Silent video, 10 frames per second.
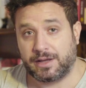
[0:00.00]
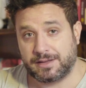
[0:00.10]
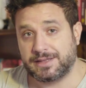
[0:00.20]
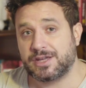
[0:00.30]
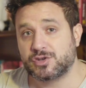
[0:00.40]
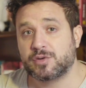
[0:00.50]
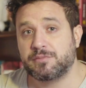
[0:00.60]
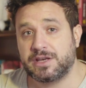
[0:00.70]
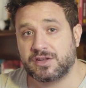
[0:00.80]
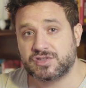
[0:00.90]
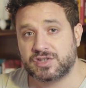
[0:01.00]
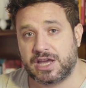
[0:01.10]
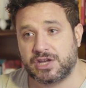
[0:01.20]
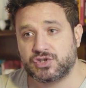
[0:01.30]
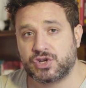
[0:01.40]
in the intermediate
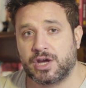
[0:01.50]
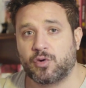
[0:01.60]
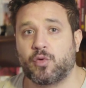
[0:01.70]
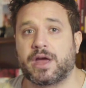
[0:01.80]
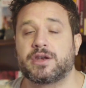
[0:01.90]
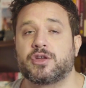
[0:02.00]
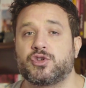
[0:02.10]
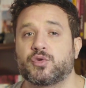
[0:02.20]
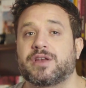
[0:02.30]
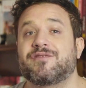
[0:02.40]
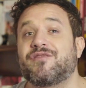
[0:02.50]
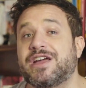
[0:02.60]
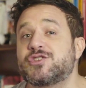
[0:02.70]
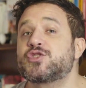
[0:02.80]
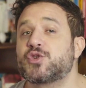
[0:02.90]
stage when you can
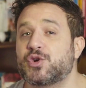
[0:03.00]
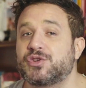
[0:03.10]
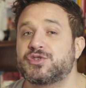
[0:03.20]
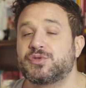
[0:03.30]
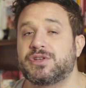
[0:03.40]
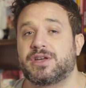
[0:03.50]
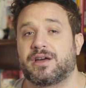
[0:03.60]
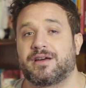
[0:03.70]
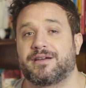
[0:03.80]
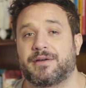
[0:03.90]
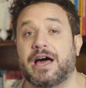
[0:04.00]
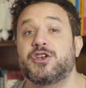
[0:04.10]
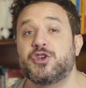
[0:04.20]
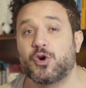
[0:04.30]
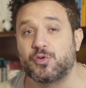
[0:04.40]
venture into the
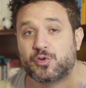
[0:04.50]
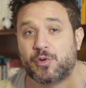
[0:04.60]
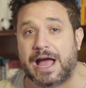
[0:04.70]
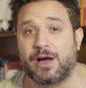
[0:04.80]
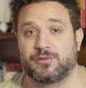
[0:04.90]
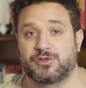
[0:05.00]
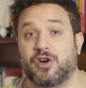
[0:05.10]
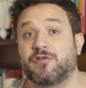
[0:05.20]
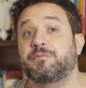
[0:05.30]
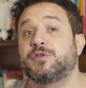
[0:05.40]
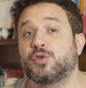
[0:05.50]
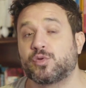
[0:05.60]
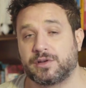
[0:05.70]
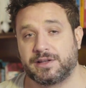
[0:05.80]
unknown ground of pure